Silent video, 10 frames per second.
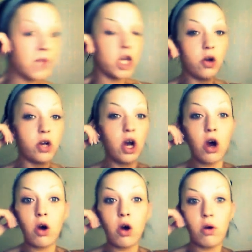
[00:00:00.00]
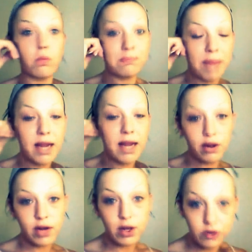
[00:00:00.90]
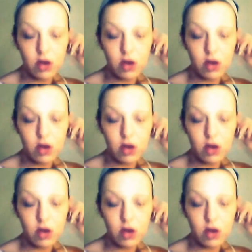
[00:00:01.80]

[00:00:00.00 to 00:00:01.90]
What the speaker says: You know, go paint your nails,